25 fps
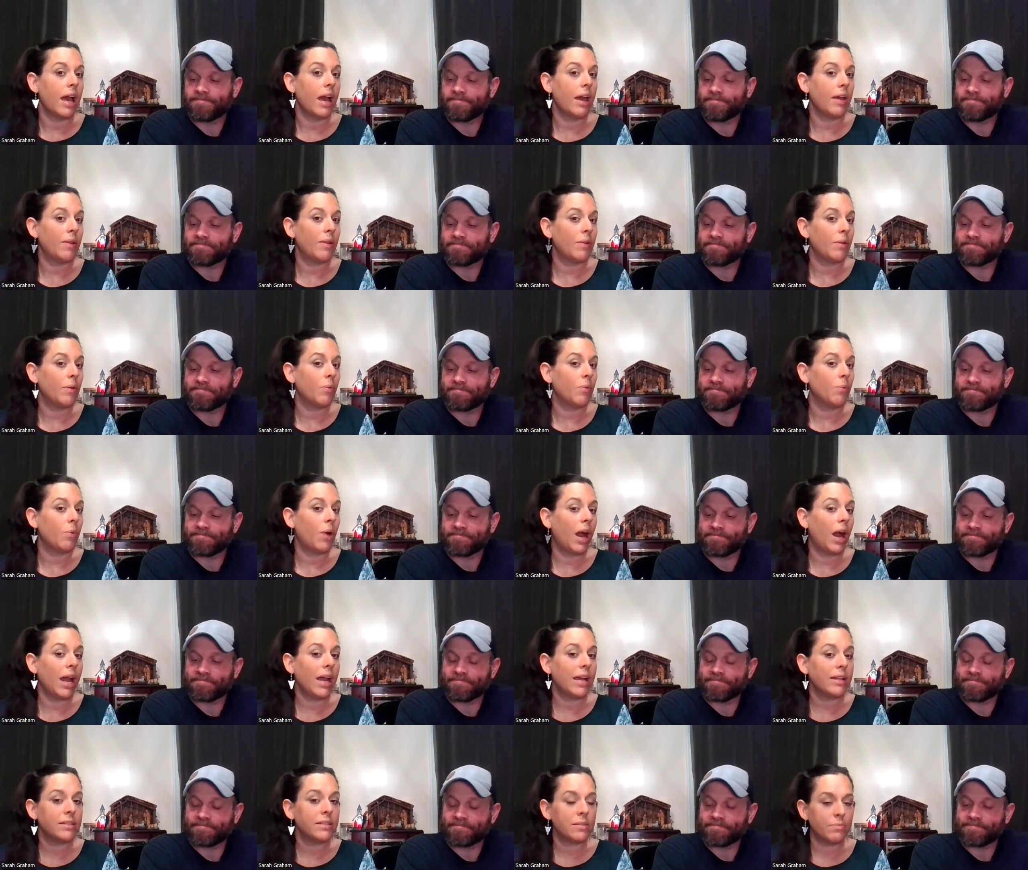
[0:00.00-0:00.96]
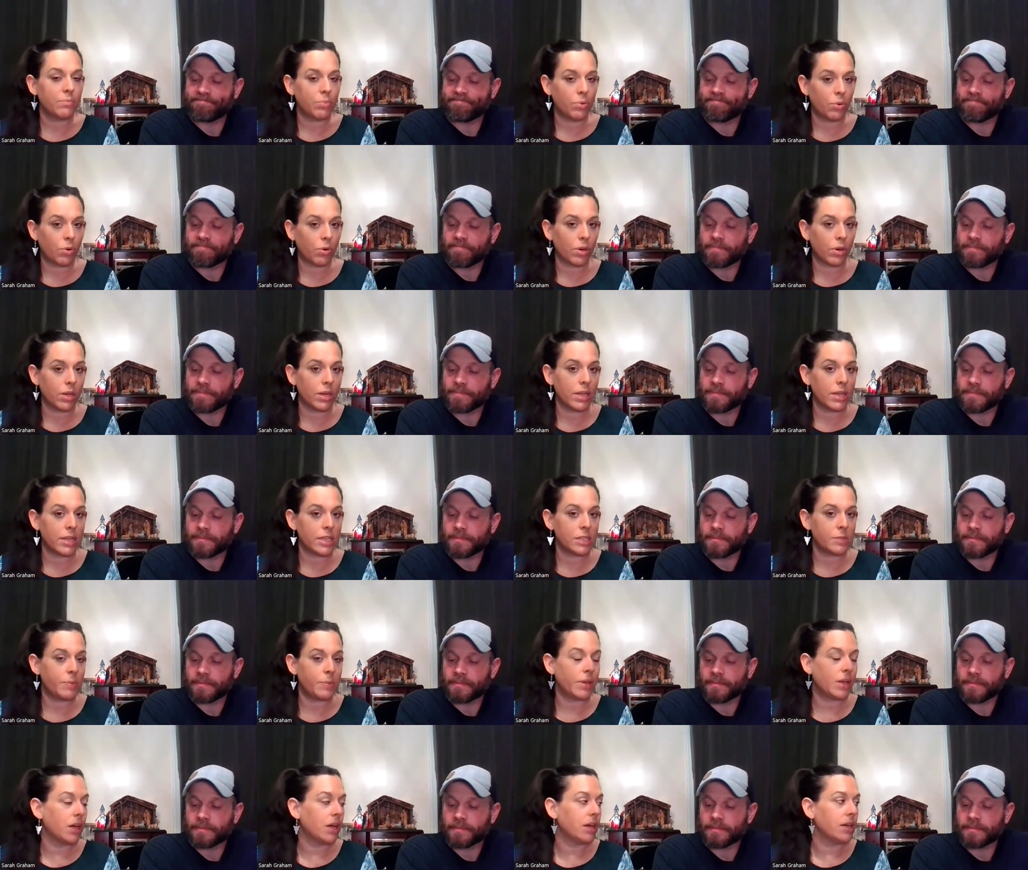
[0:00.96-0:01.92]
Speaker 1: And why it's important is
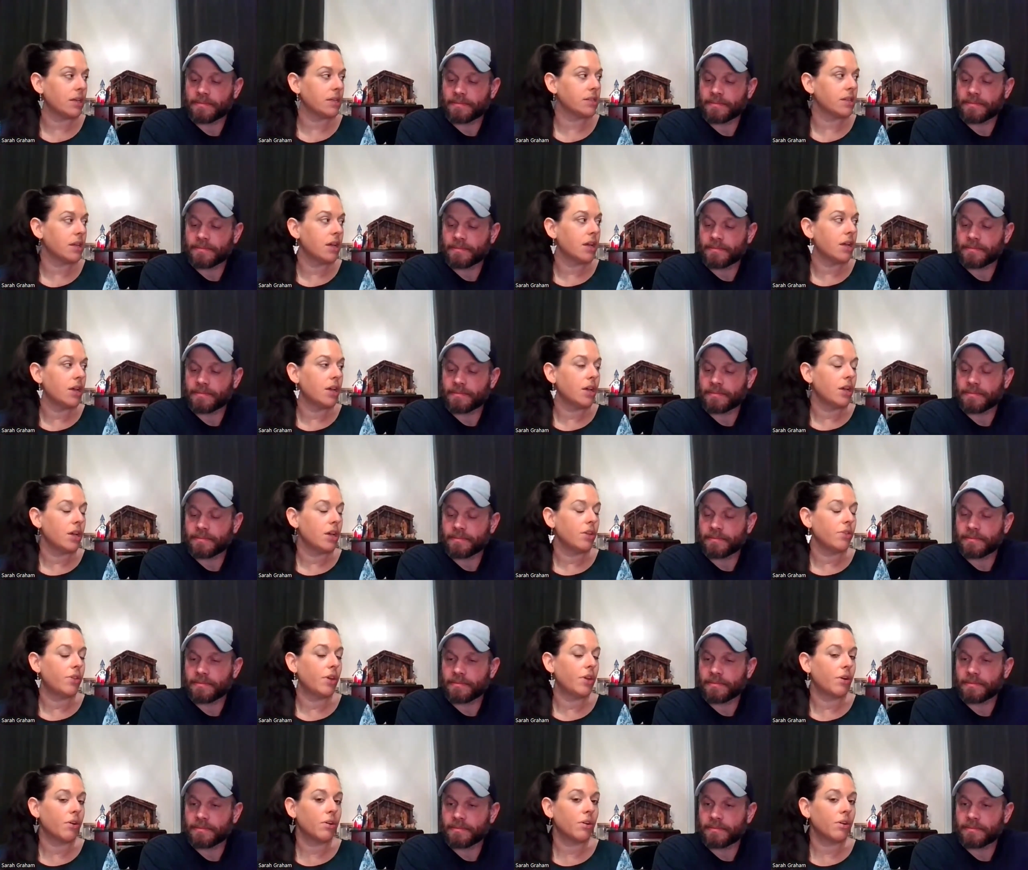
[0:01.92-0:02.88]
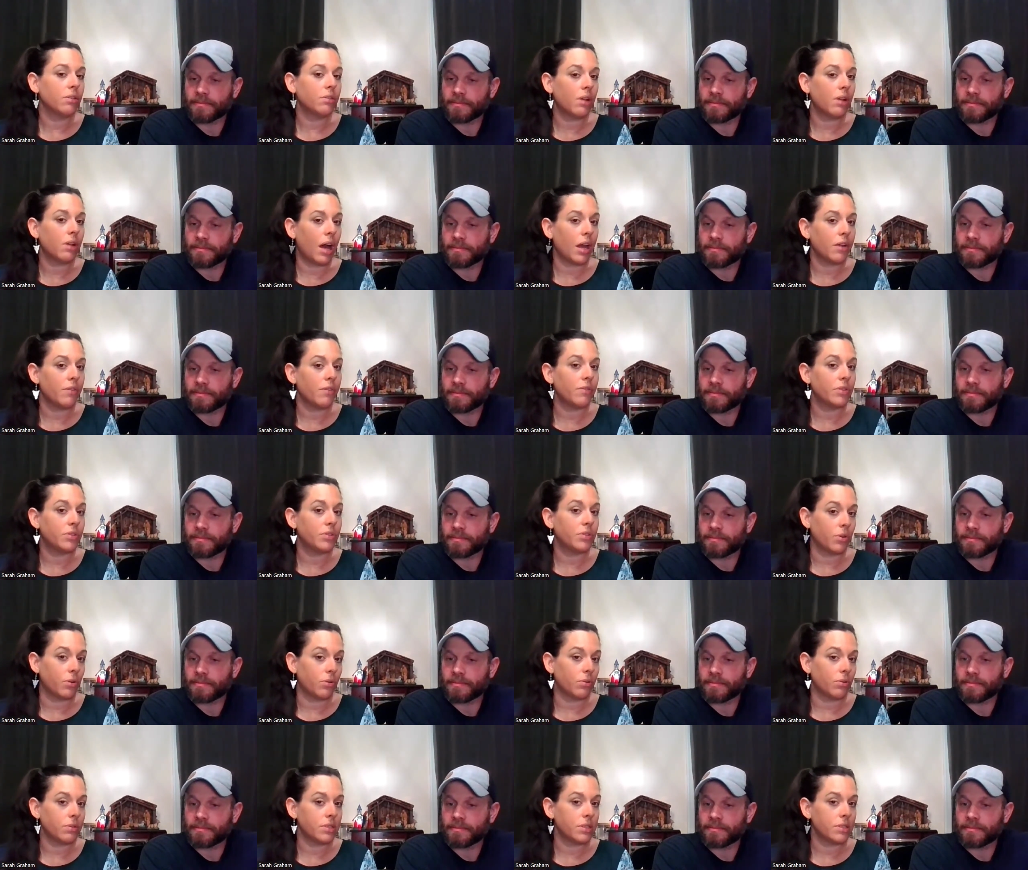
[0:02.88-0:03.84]
because there are a lot of
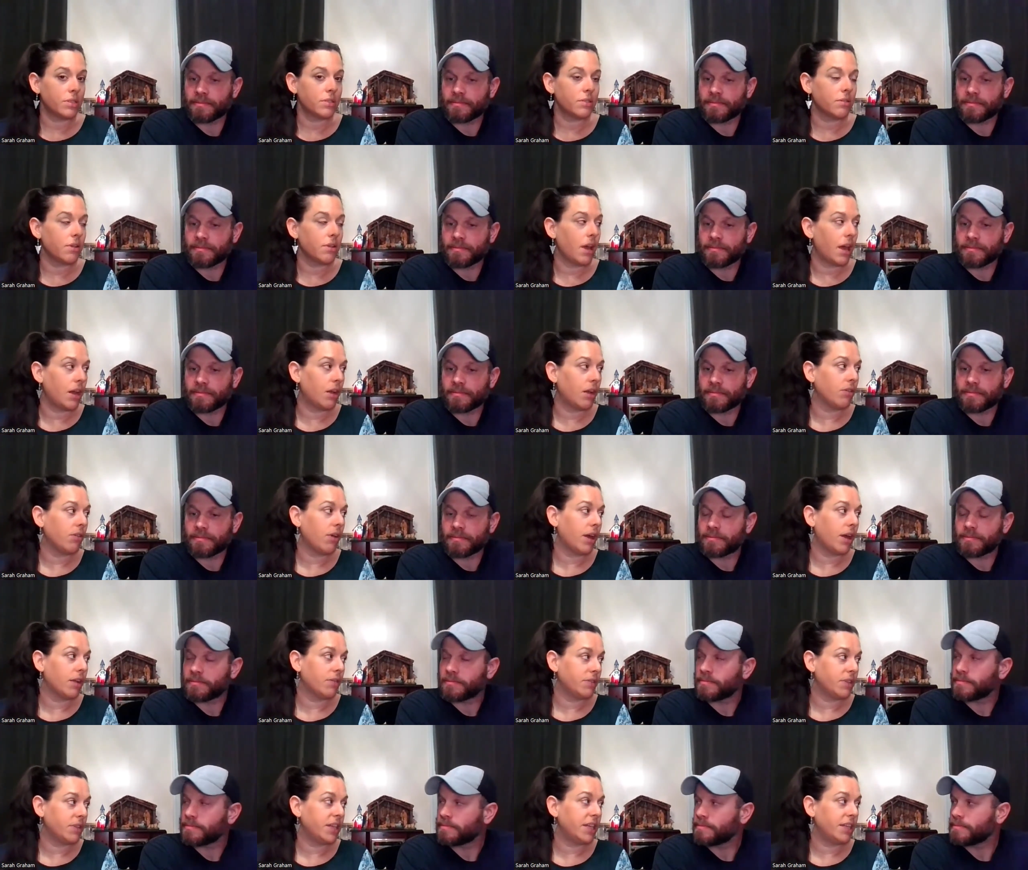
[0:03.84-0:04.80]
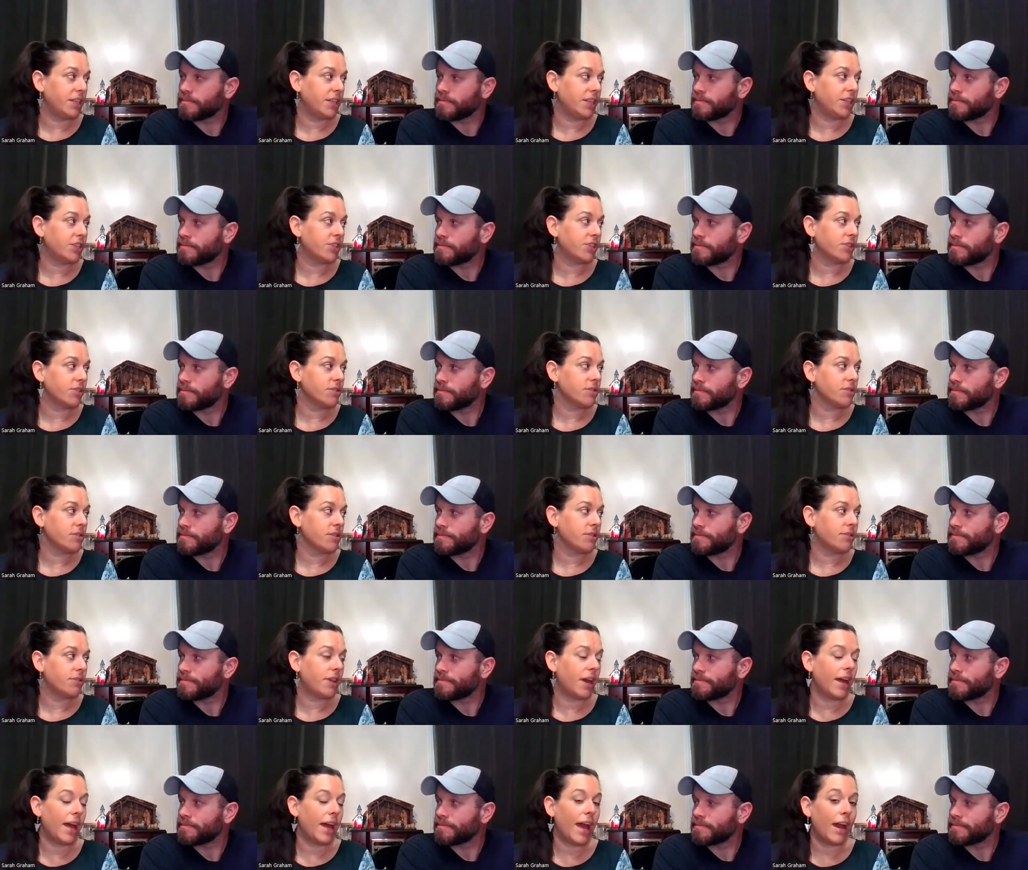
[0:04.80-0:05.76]
adults and a lot of teenagers
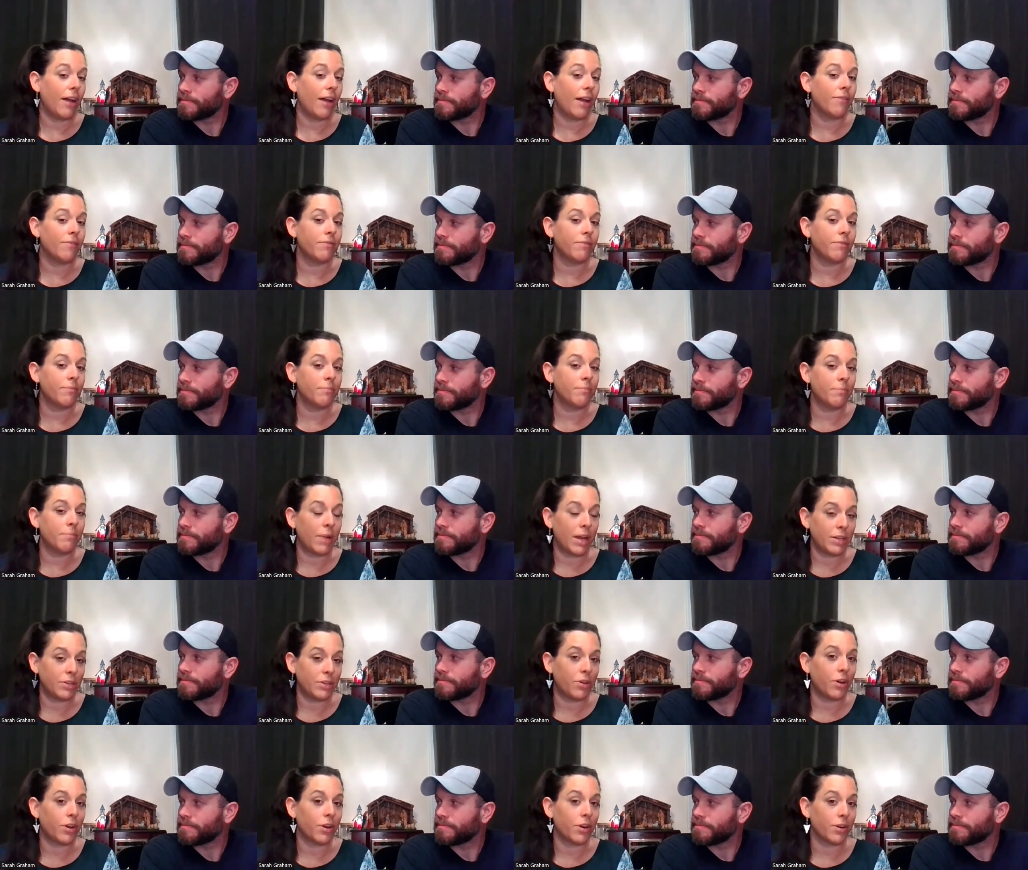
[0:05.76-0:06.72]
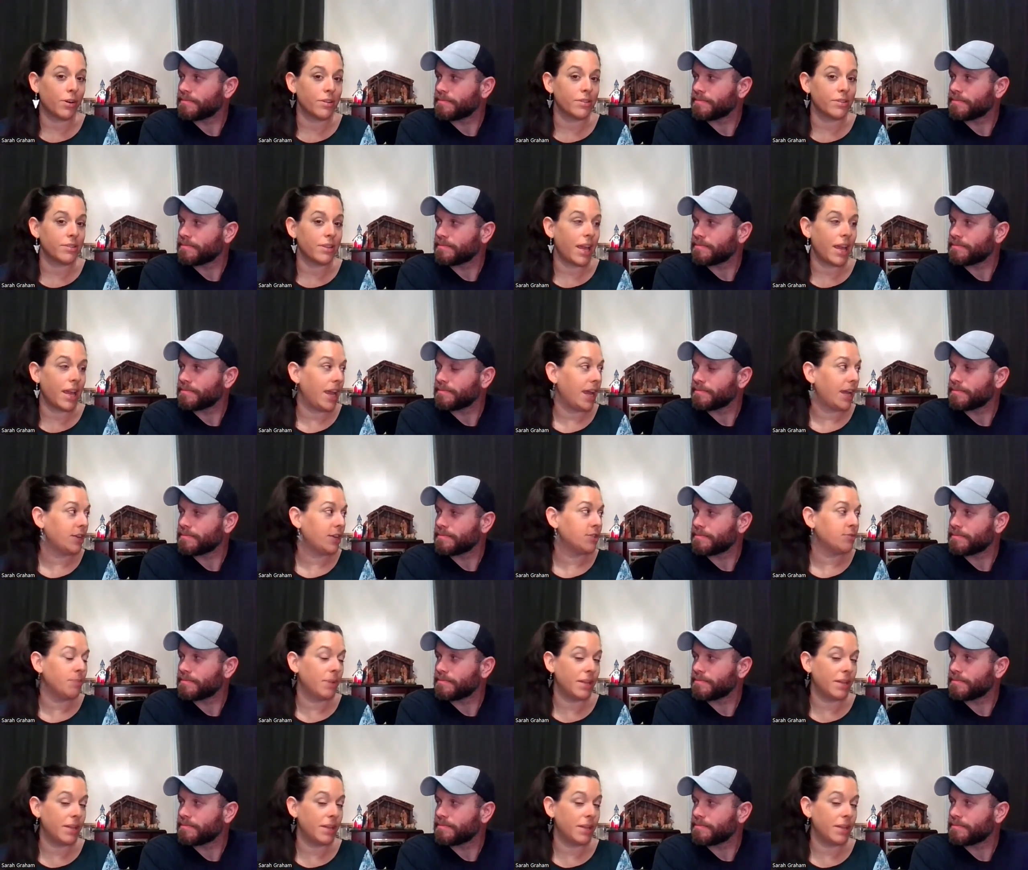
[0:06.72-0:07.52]
that have my daughter's age